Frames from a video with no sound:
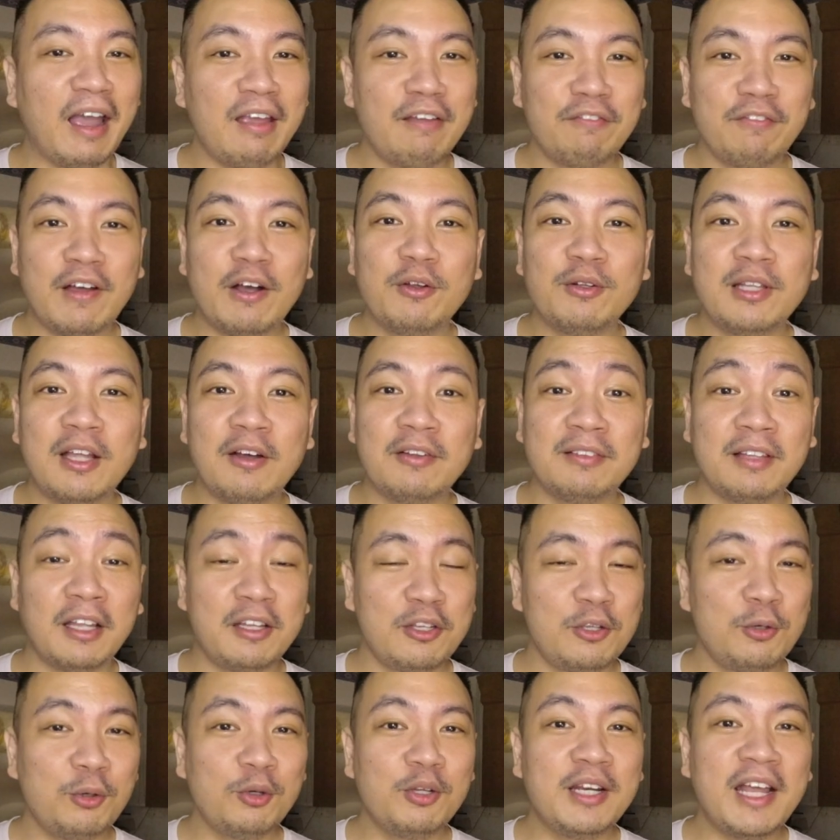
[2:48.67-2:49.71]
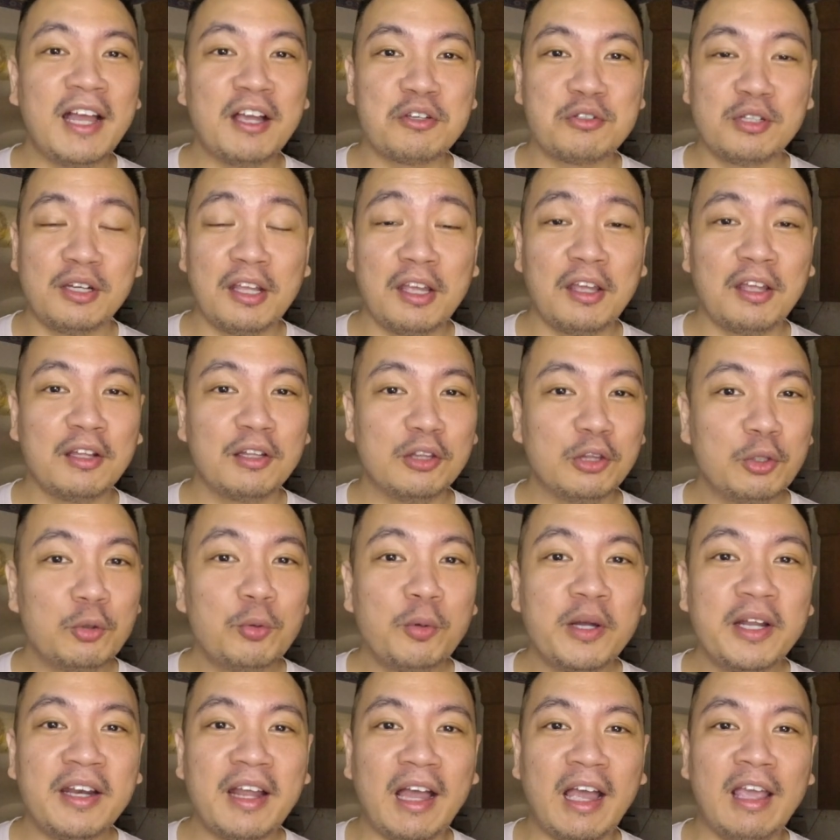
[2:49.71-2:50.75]
I found out that you could actually
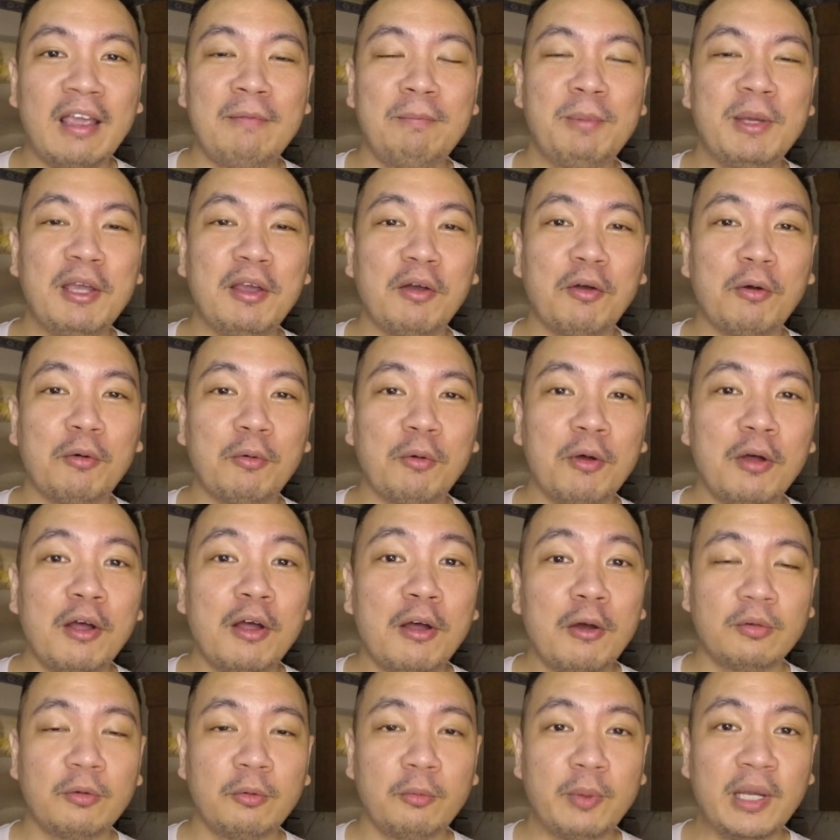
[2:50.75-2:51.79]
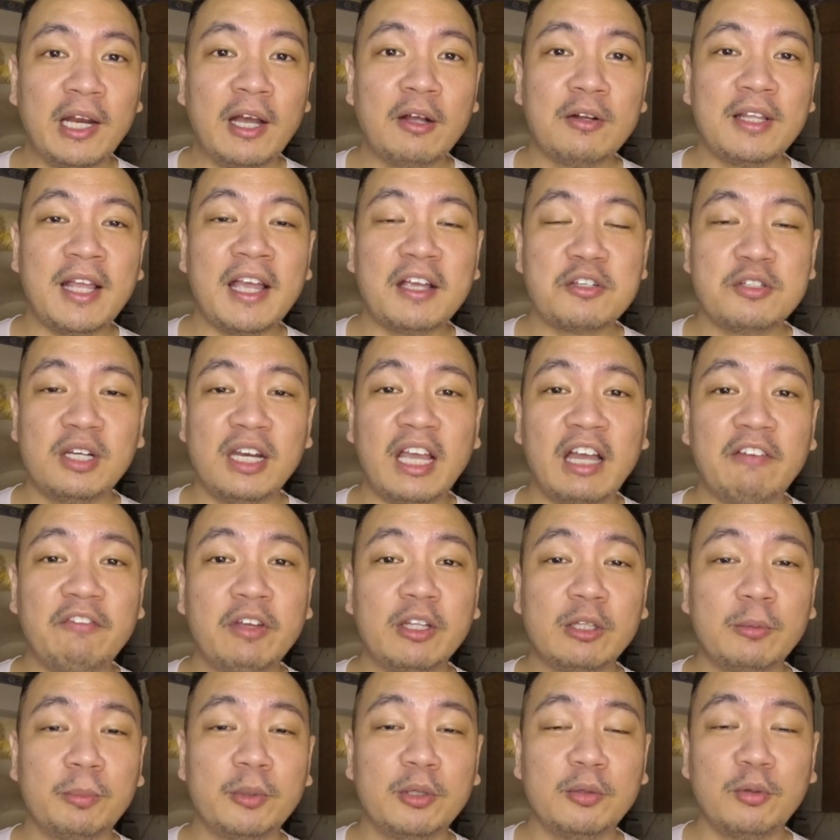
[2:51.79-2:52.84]
do an IPO without actually
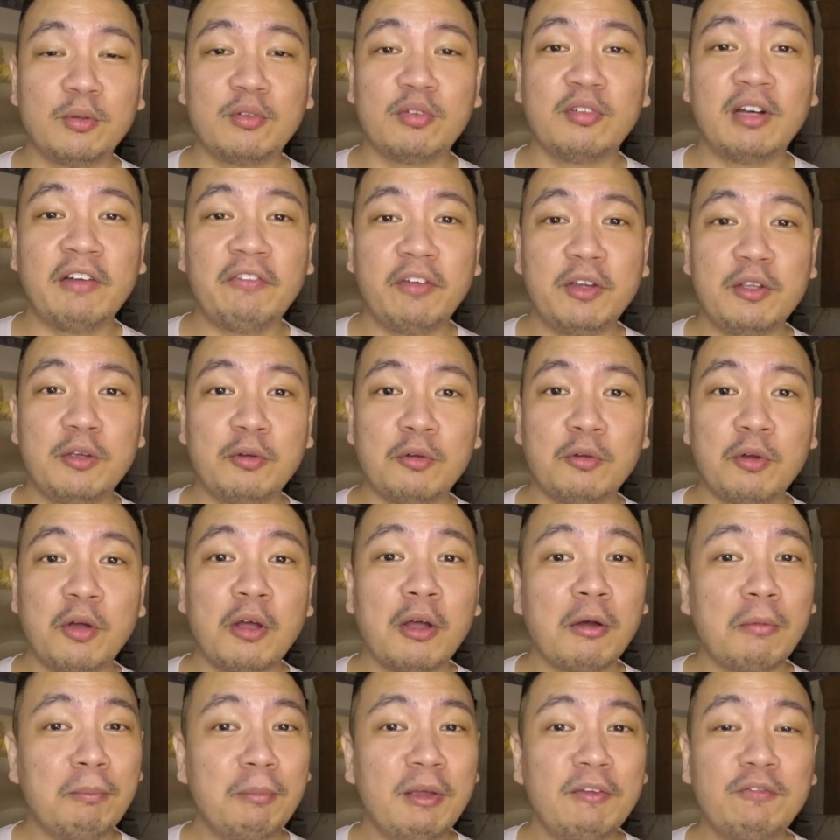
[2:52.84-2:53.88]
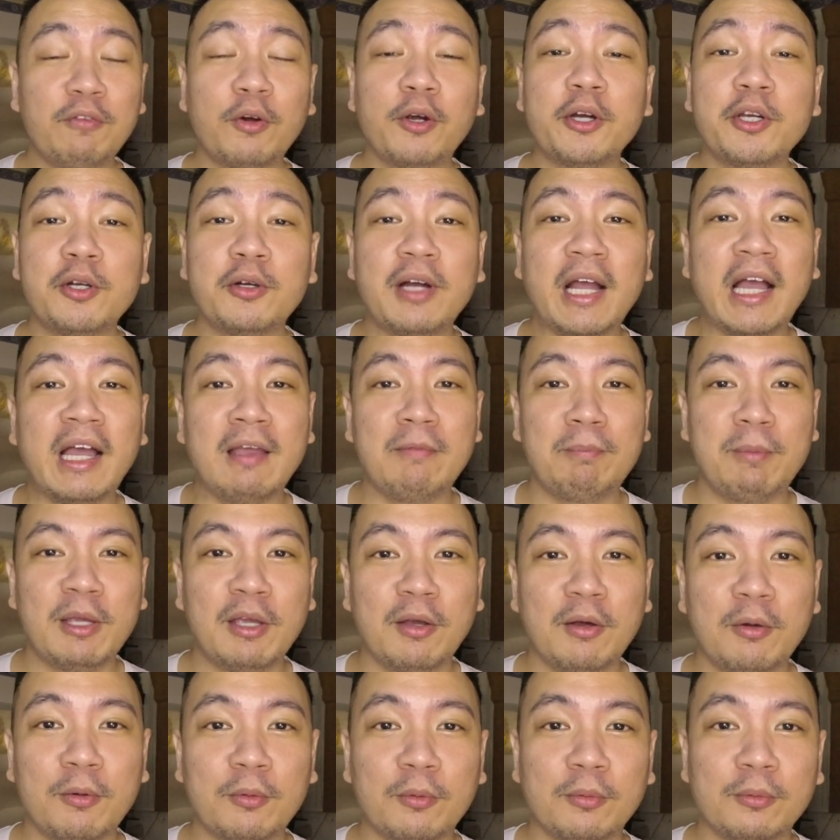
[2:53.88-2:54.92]
having to produce revenue before your
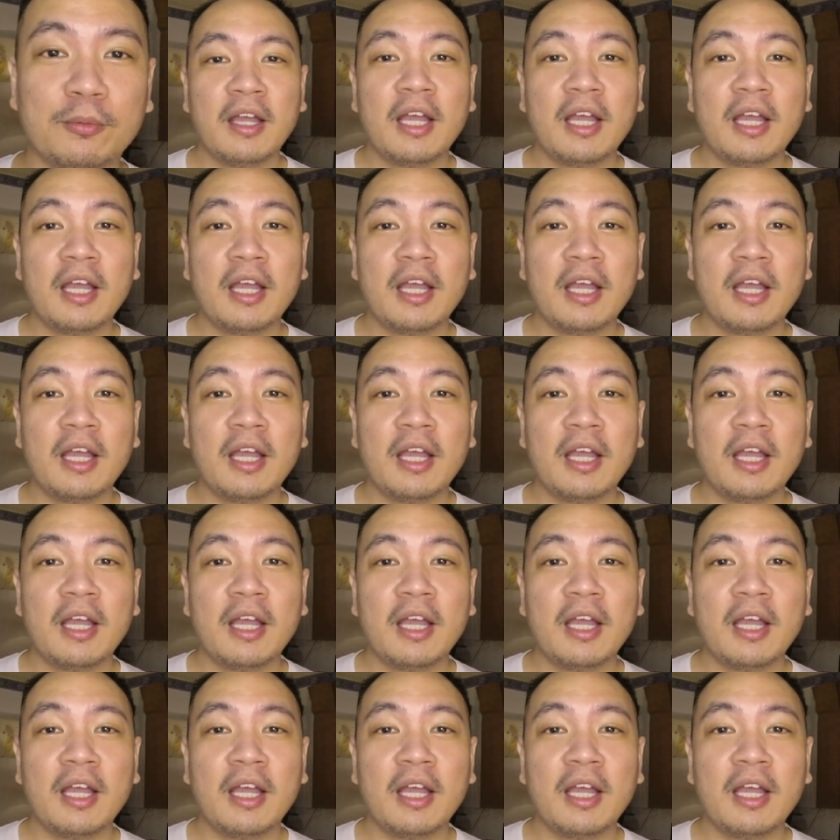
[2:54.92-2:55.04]
IPO.